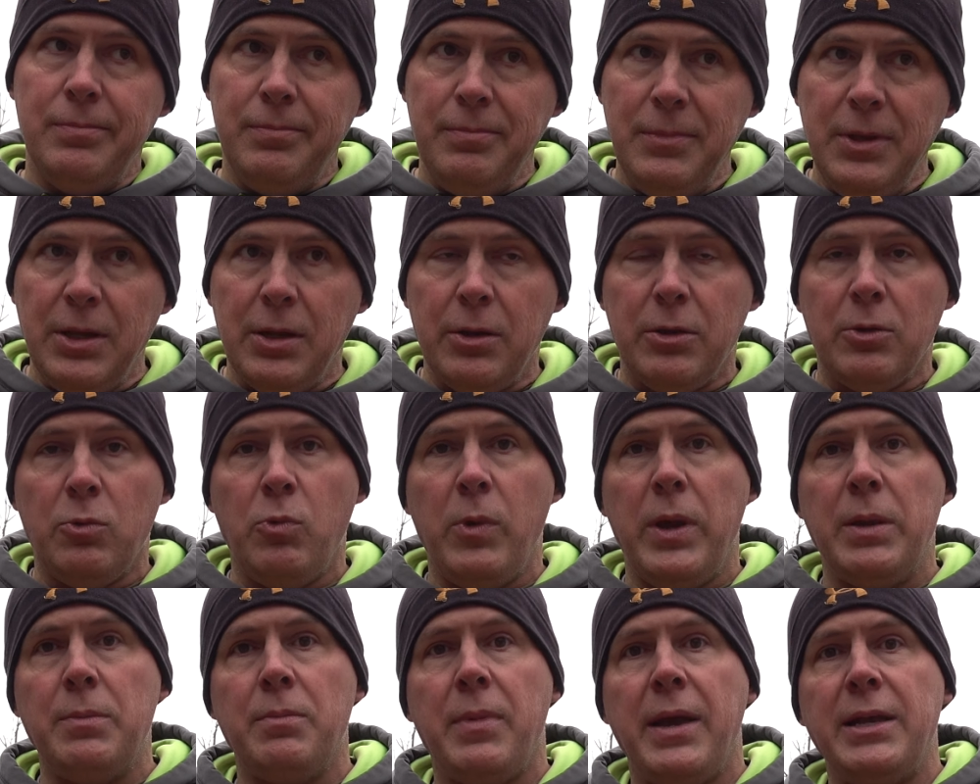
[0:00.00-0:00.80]
the
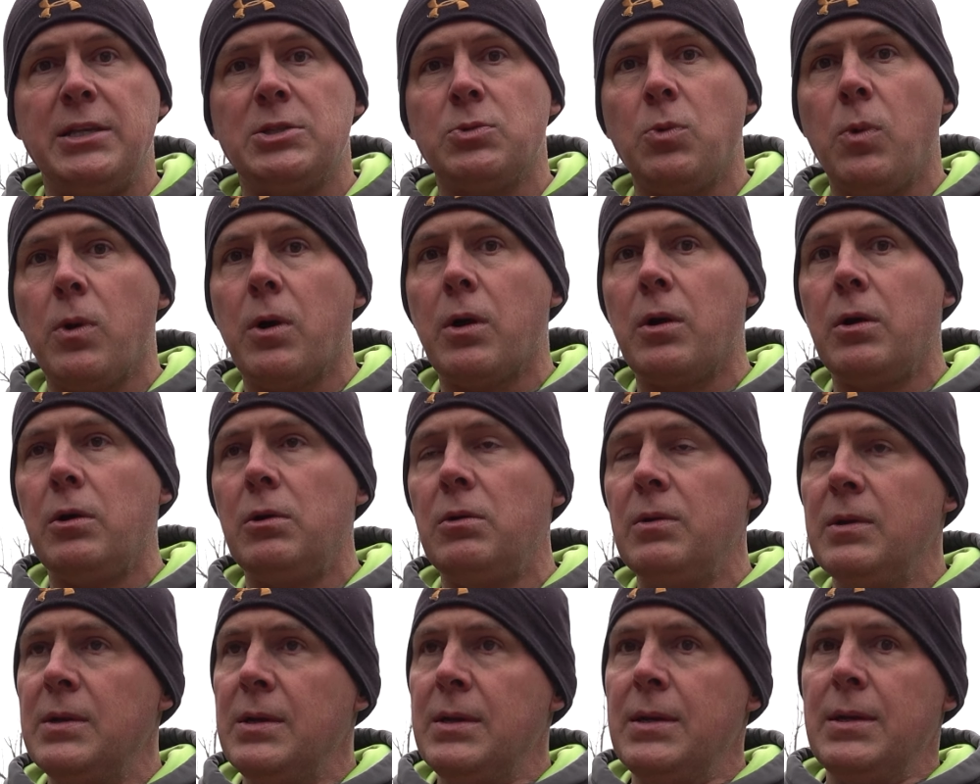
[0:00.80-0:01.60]
wind may
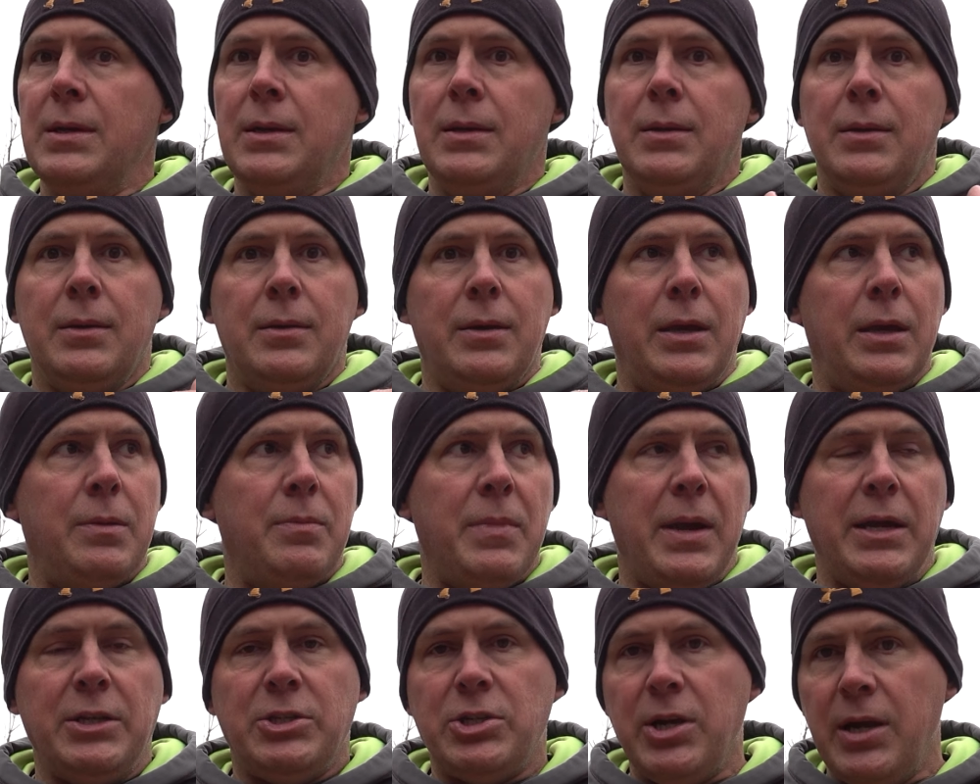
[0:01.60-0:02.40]
swirl, it
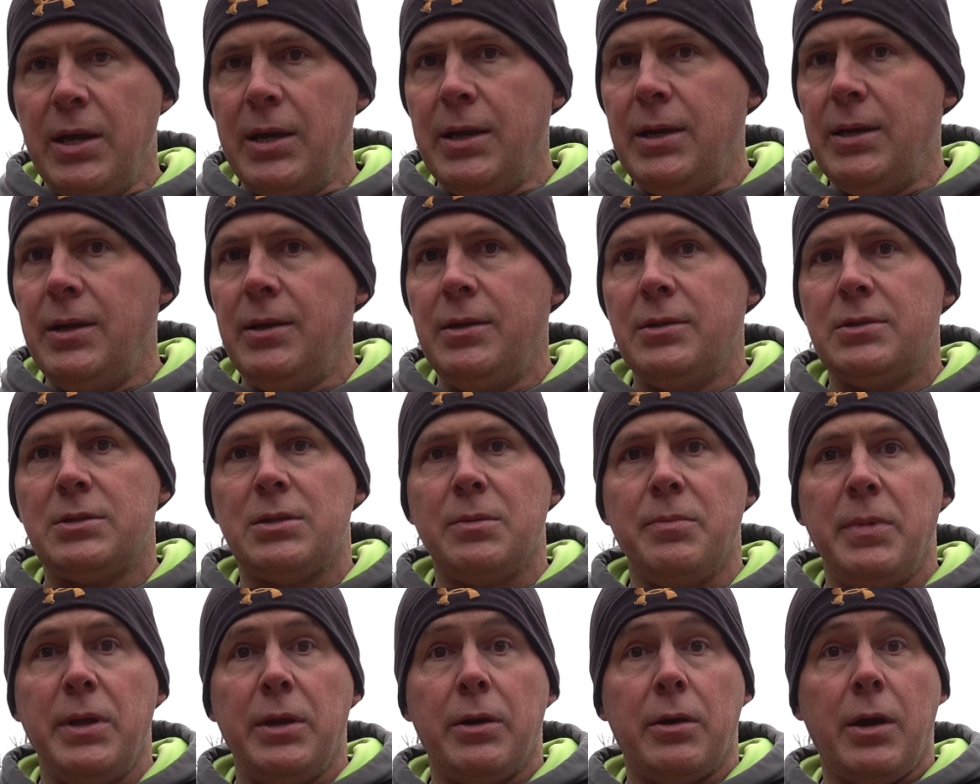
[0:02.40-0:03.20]
may change,
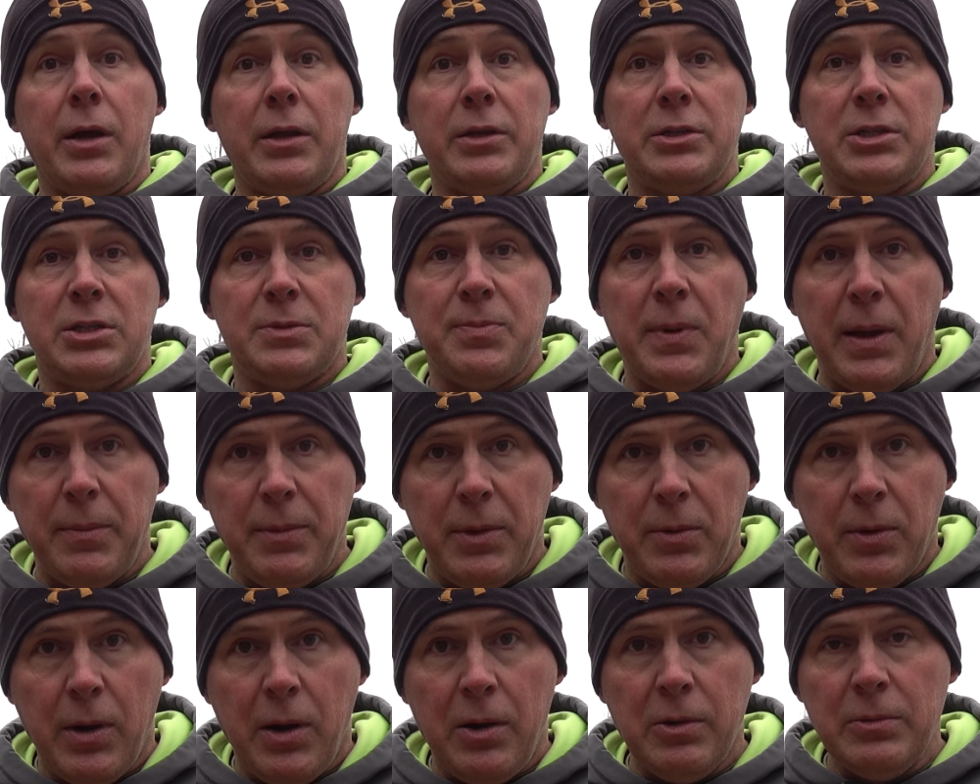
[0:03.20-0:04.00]
the meteorologist might
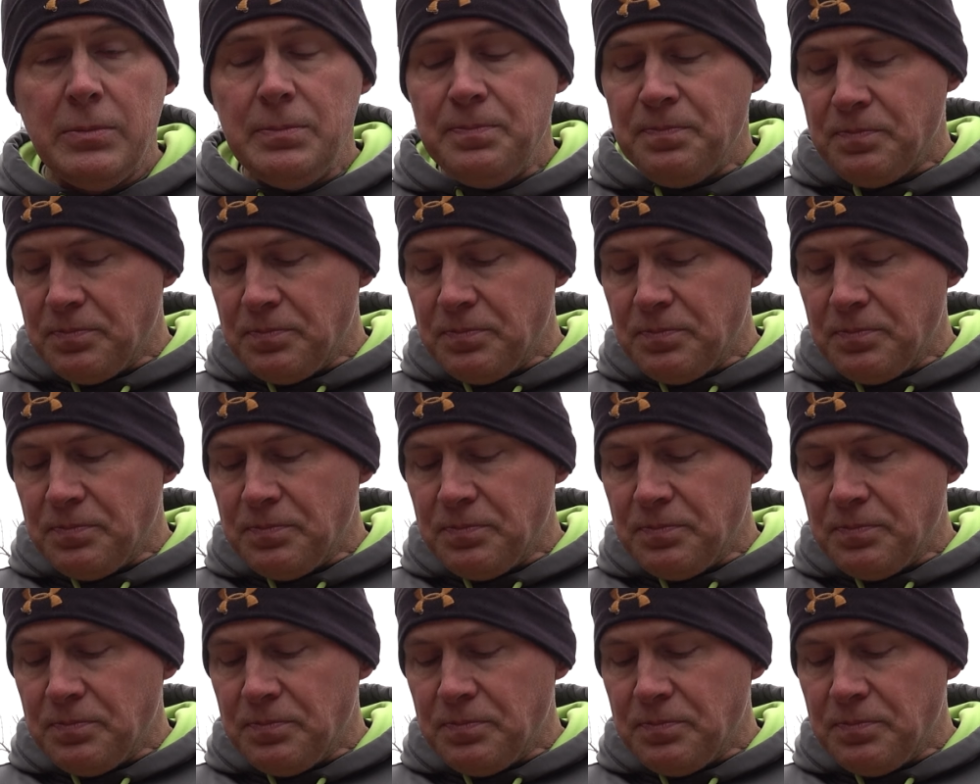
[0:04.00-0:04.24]
be wrong.